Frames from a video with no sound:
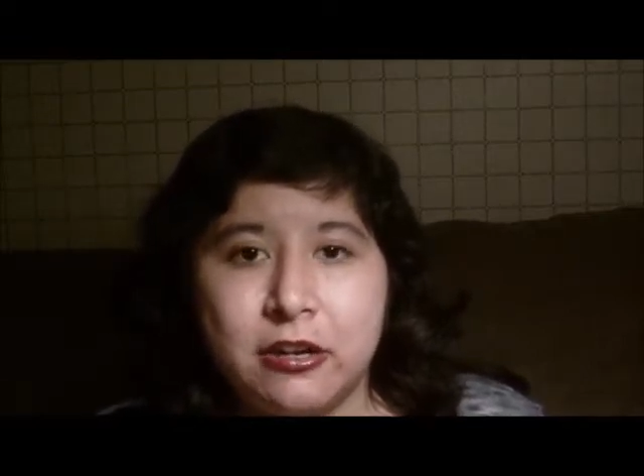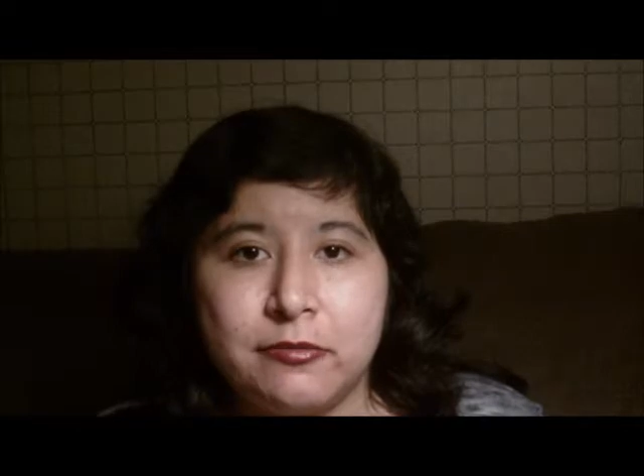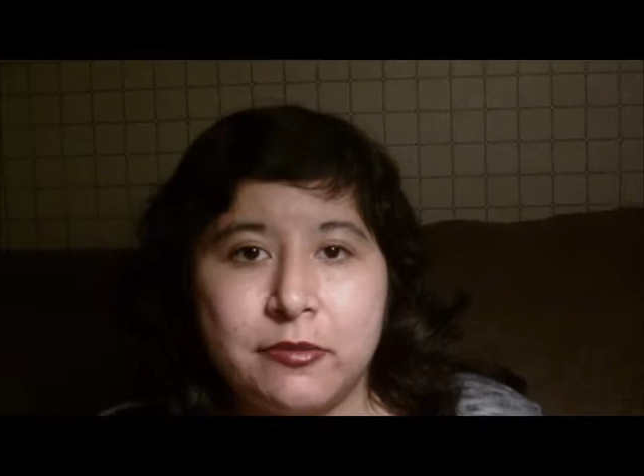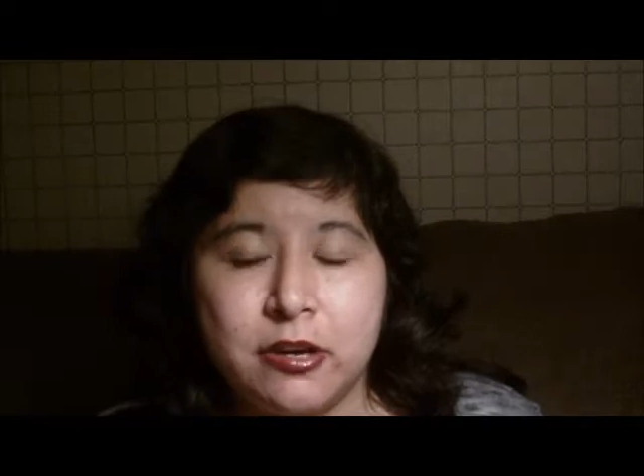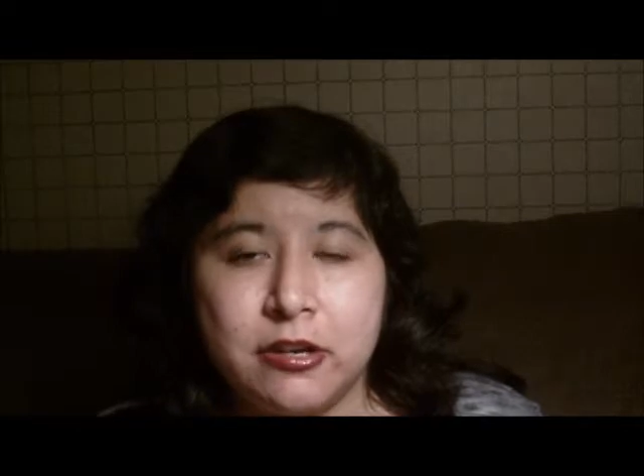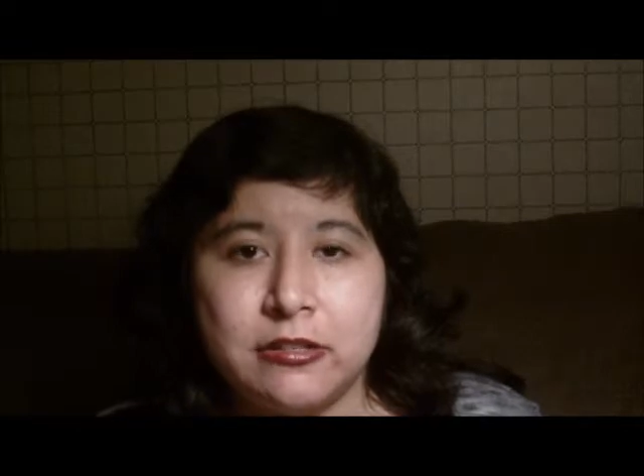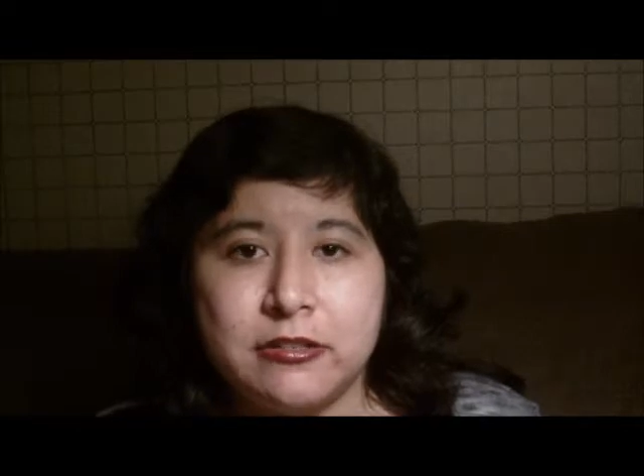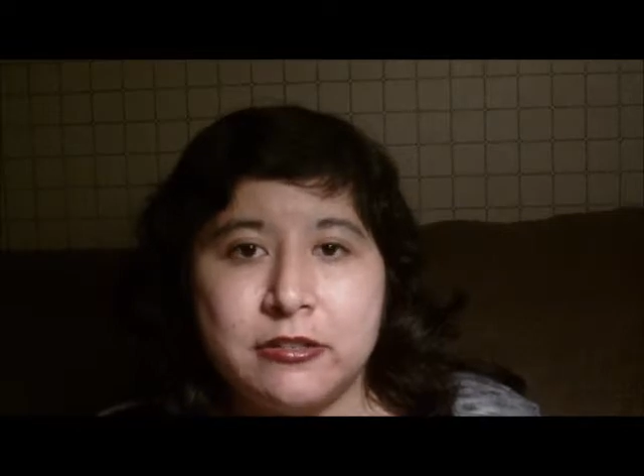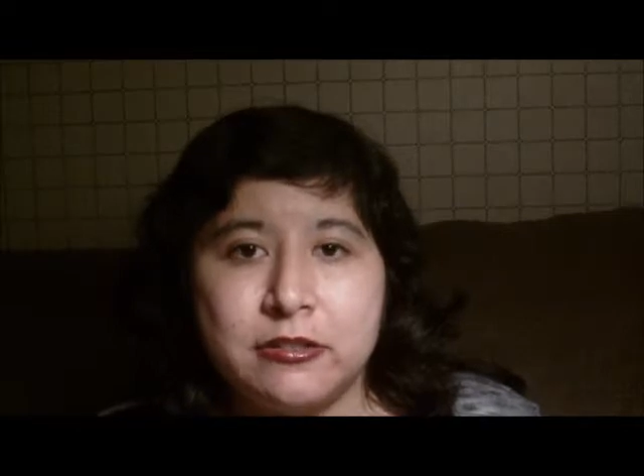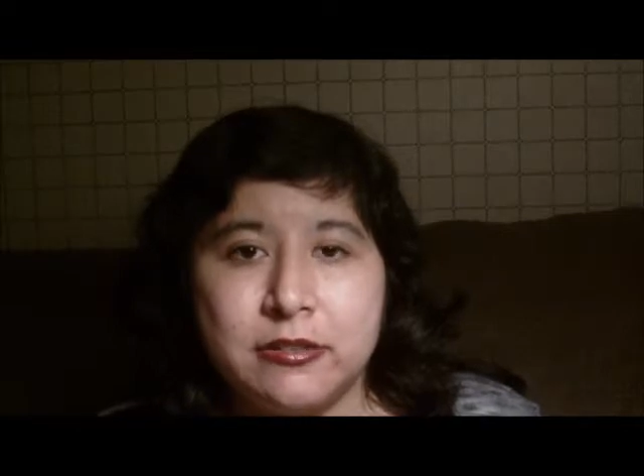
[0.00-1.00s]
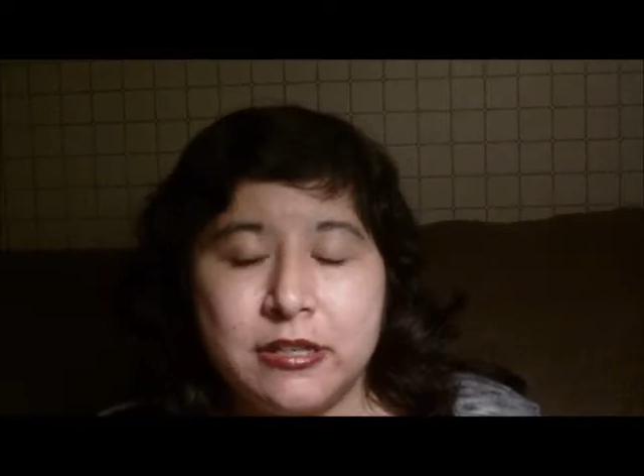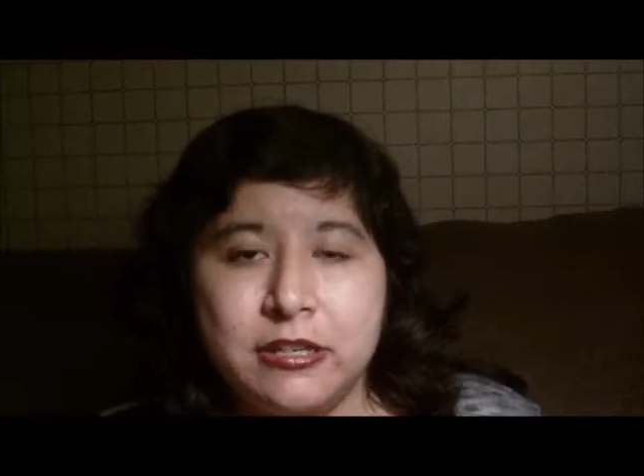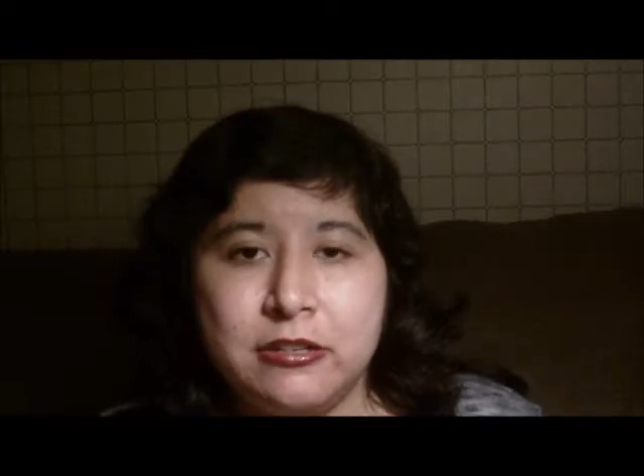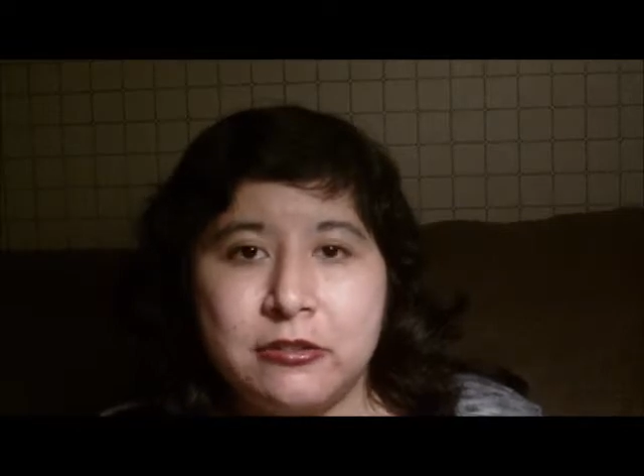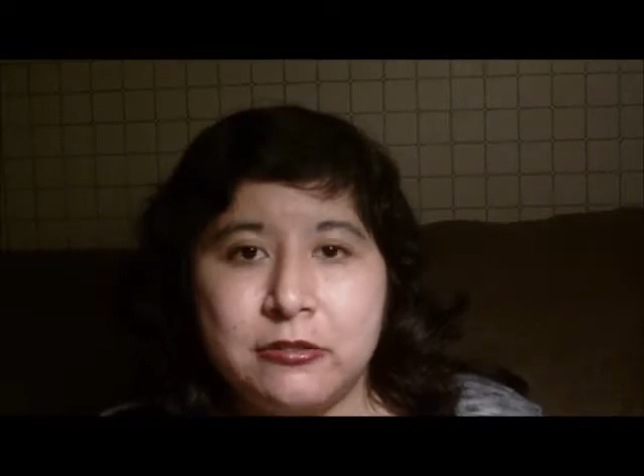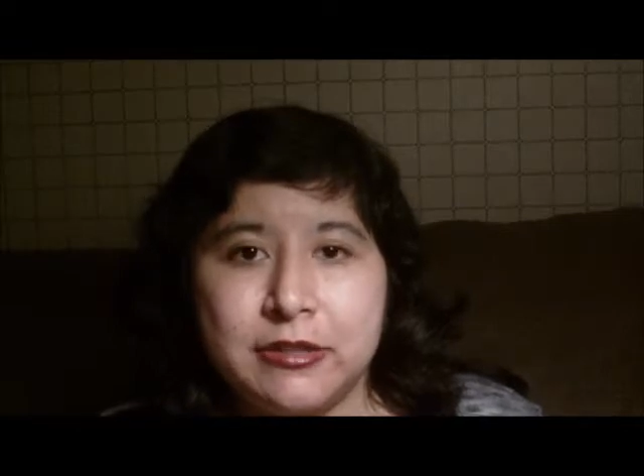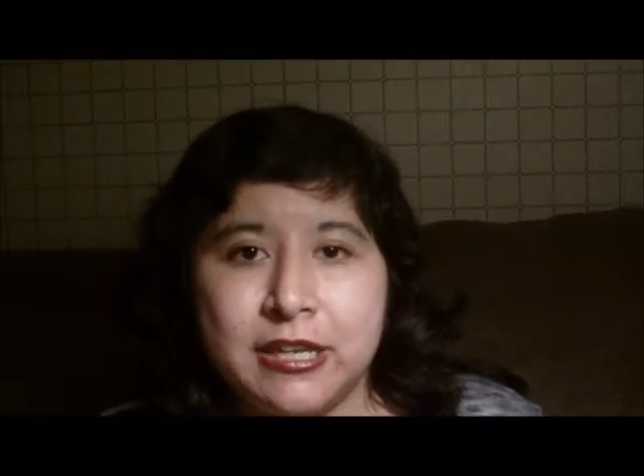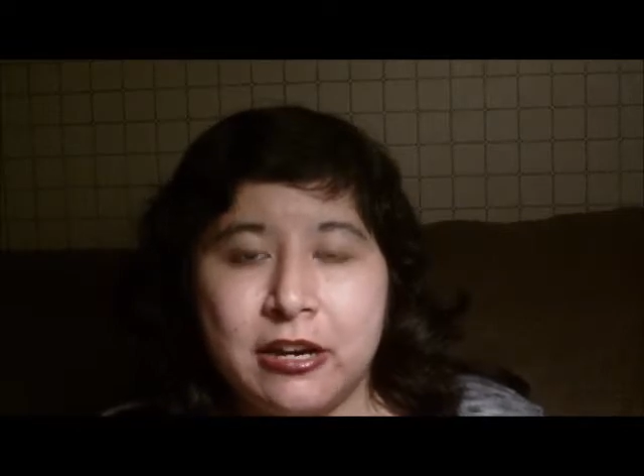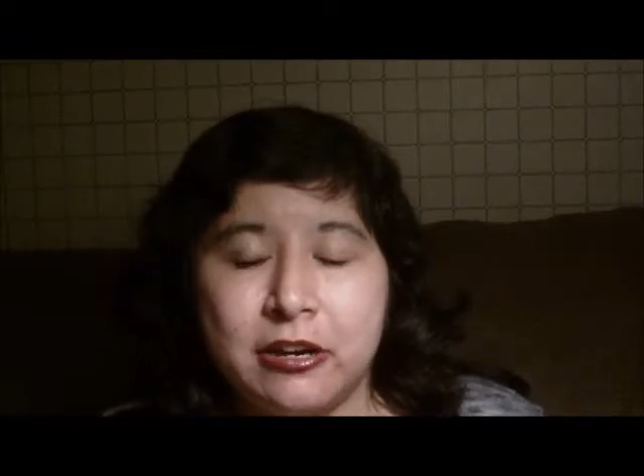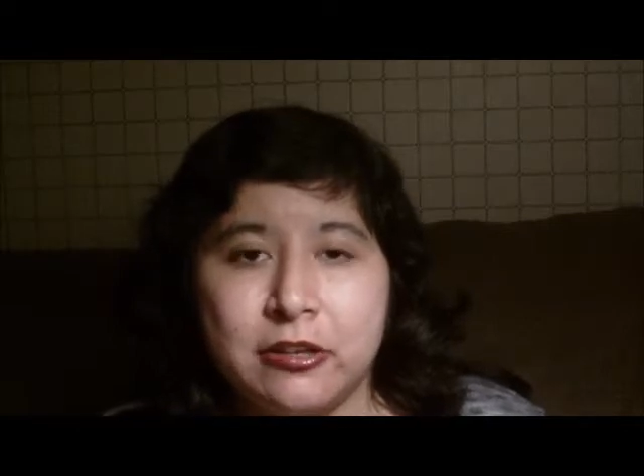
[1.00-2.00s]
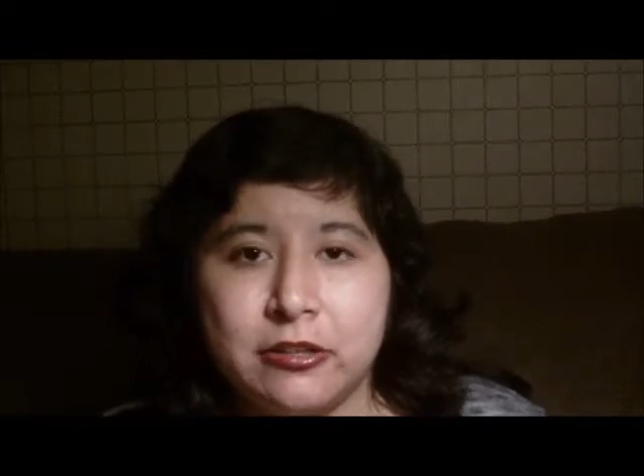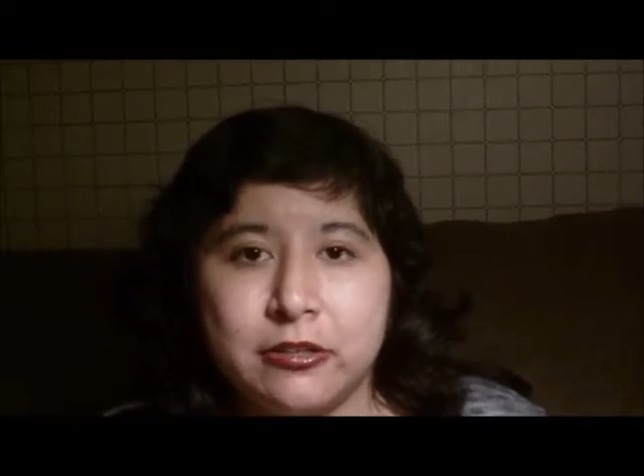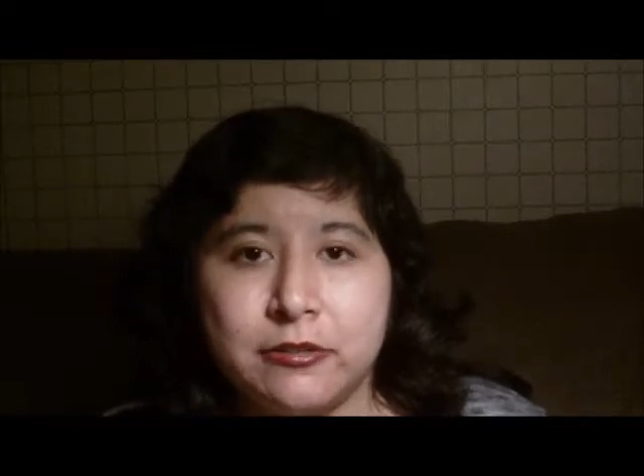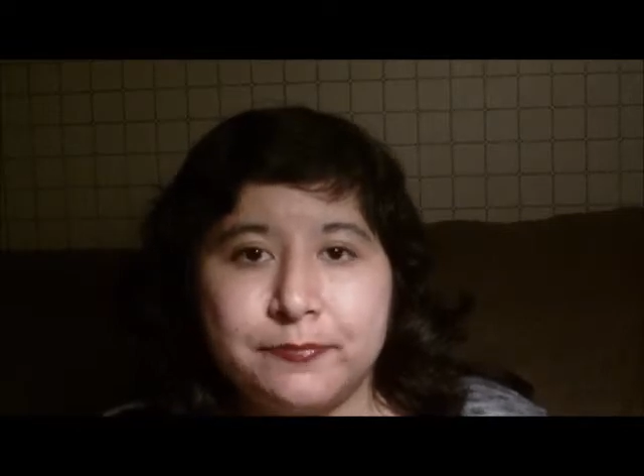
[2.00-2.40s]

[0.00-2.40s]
have gone, that are